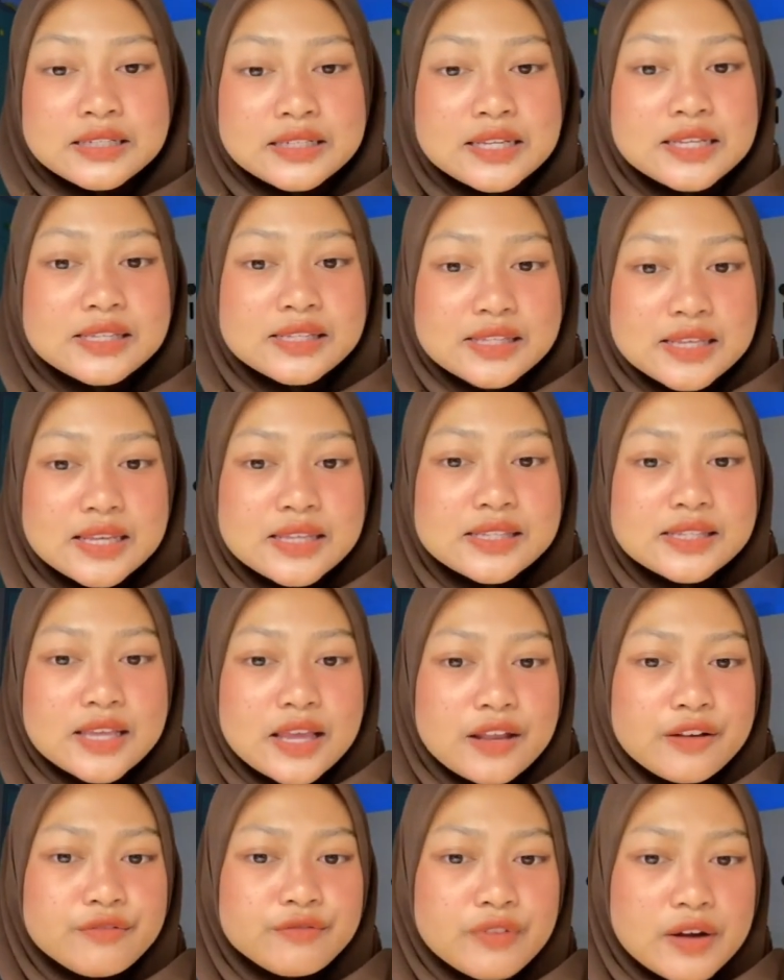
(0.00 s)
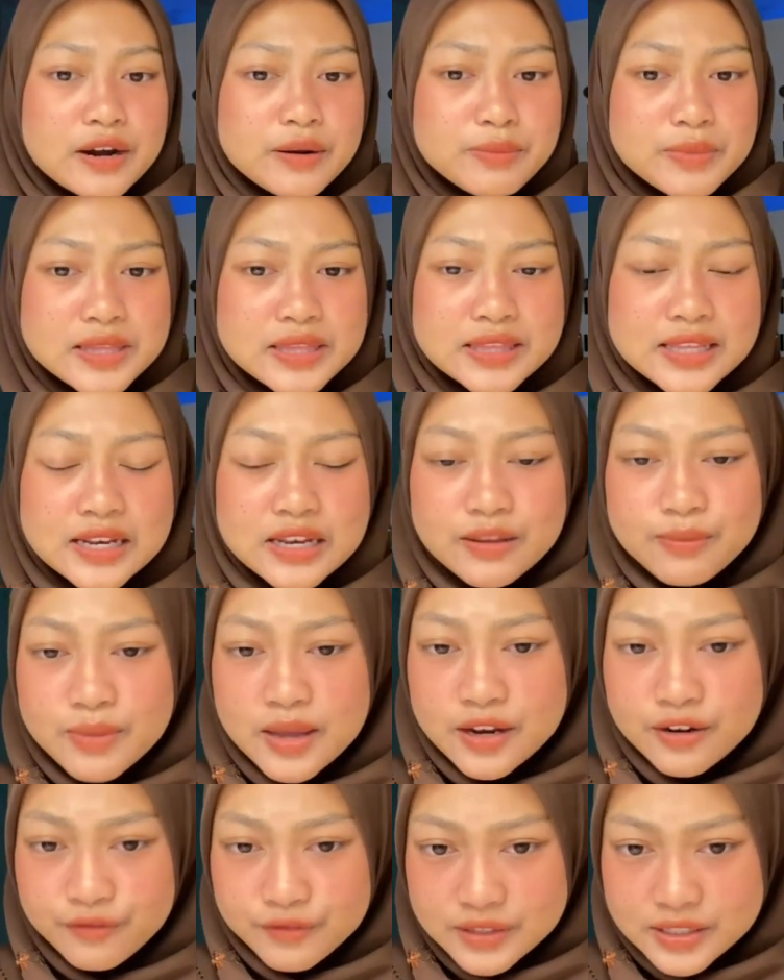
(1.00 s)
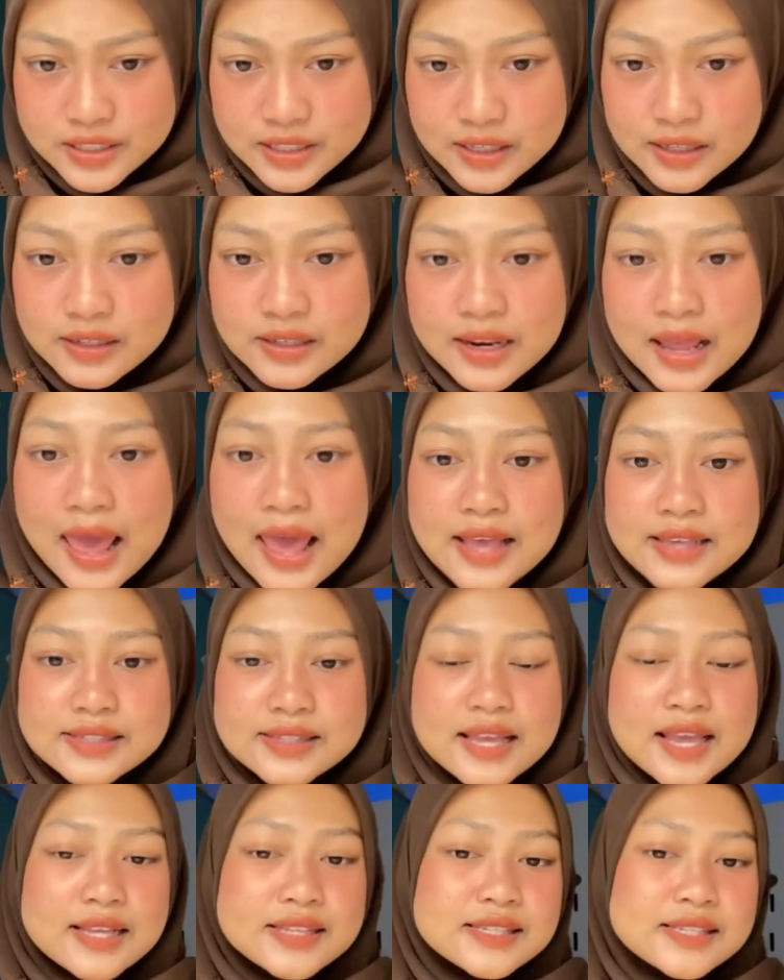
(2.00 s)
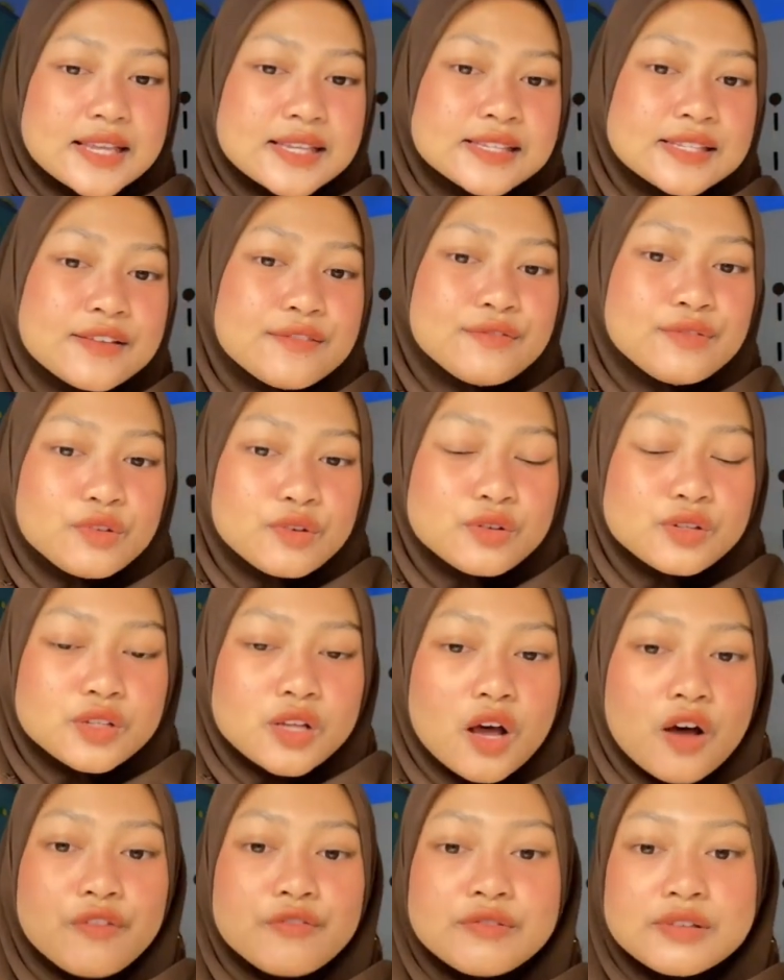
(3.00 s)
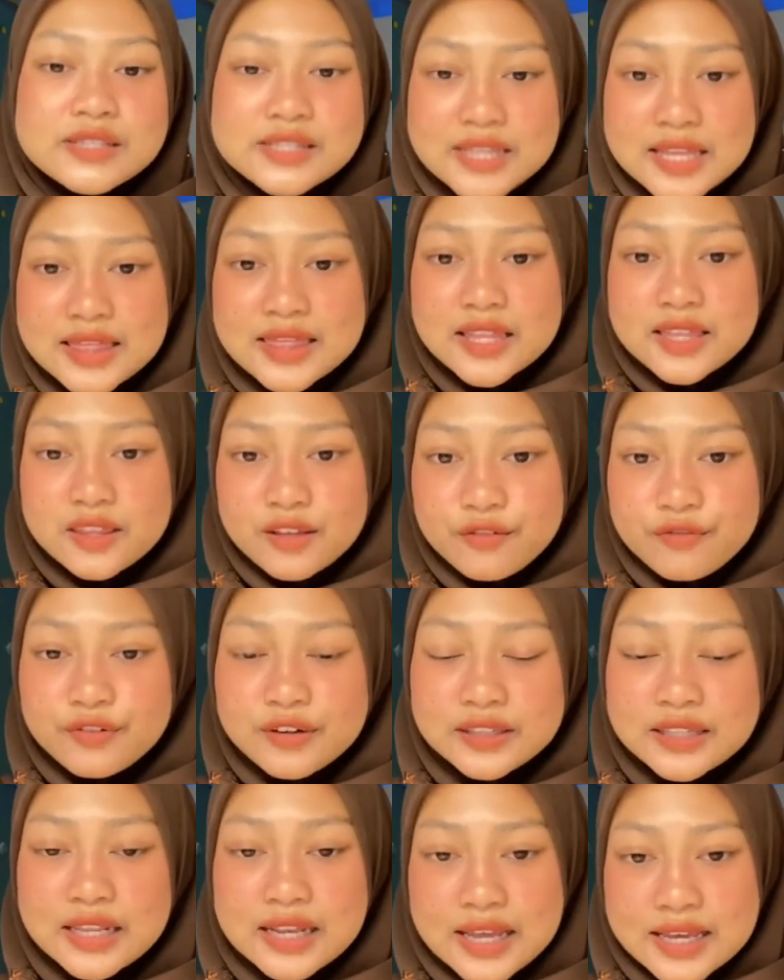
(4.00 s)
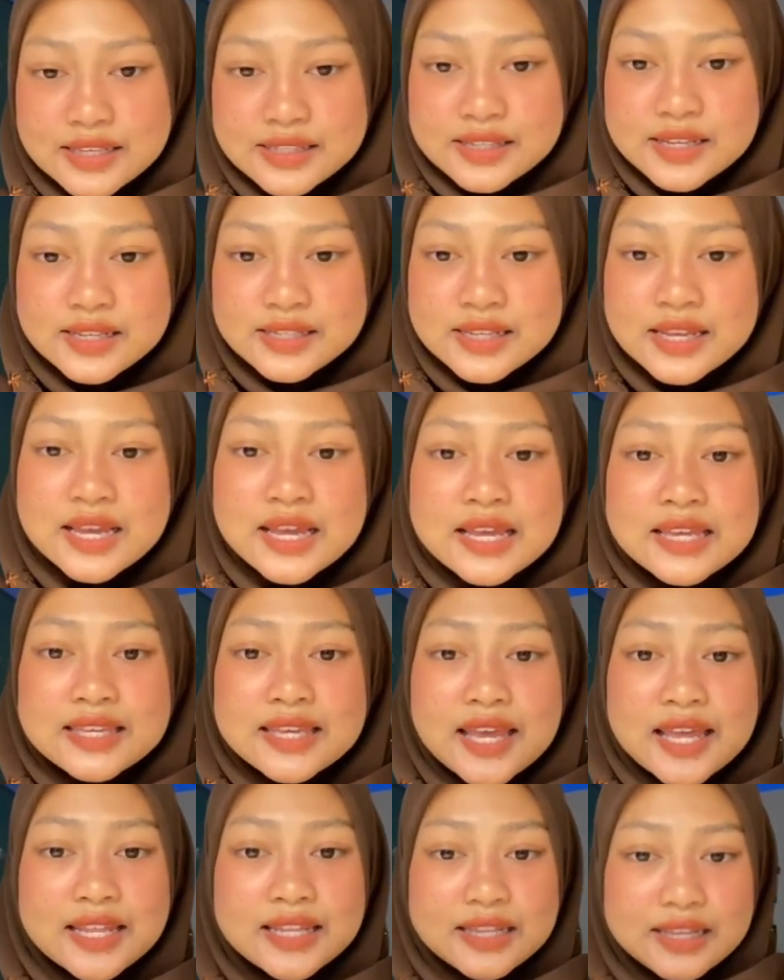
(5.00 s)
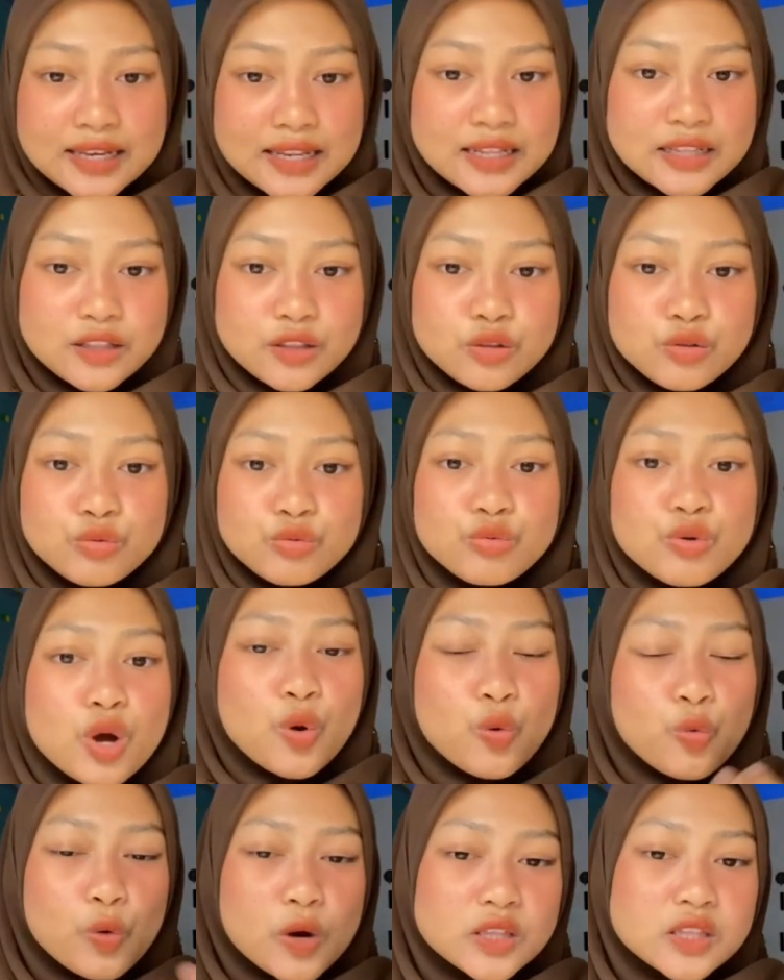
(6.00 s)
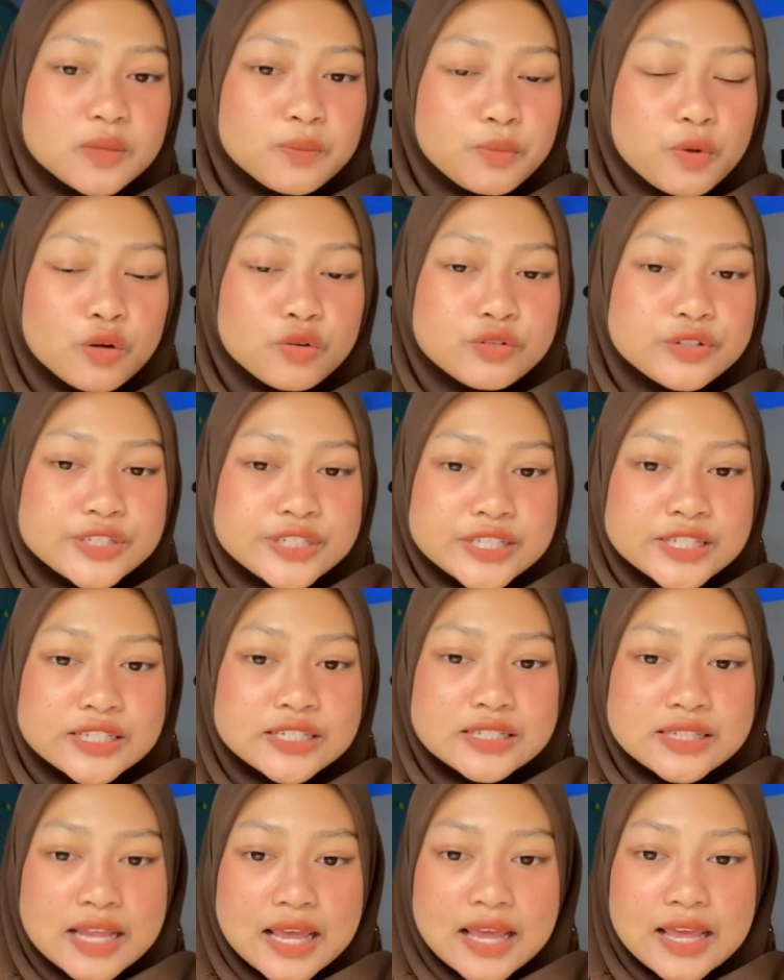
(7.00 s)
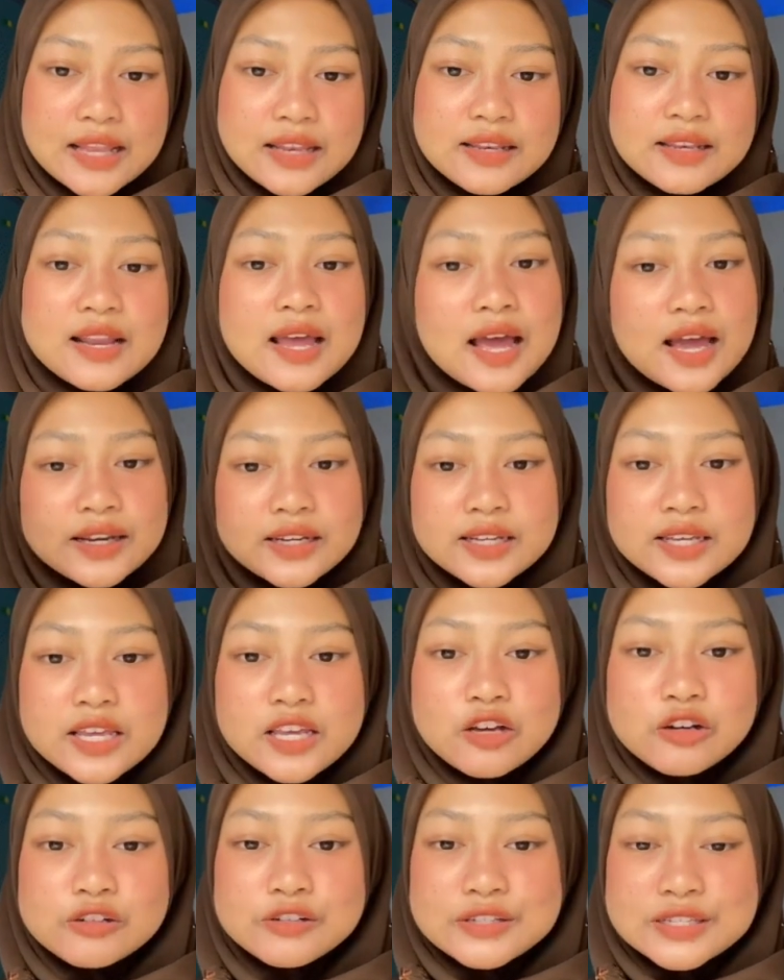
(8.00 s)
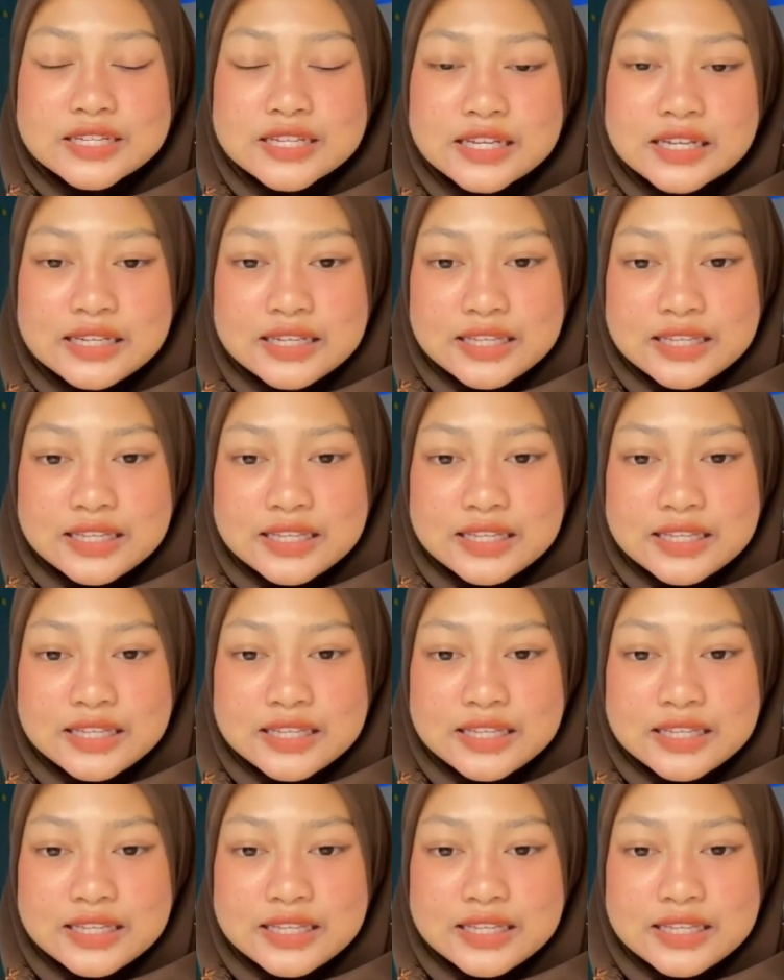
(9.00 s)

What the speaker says: This is environmentally beneficial as excessive use of synthetic fertilizers can lead to water pollution and other ecological